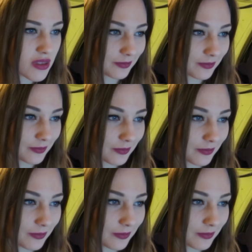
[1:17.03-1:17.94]

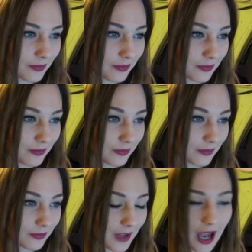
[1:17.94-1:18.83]
Styles and
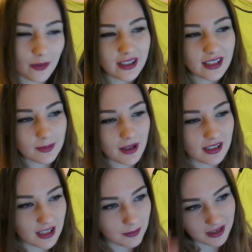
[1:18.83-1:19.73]
Jericho. I wasn't
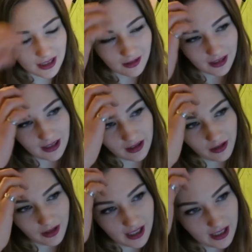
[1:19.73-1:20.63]
expecting him to sound like that
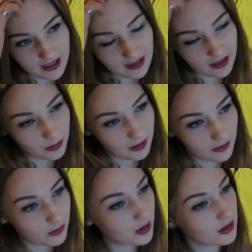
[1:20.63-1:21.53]
though. He kind of has a hillbilly
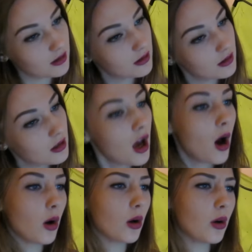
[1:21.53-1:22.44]
voice.
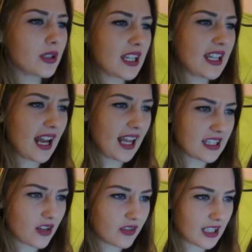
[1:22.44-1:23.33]
Oh, 10, 9, 8,
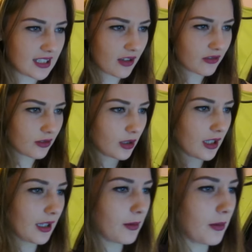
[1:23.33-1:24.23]
7, 6,
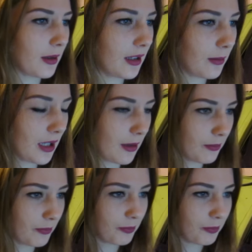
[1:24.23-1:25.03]
7. Give me, give me him.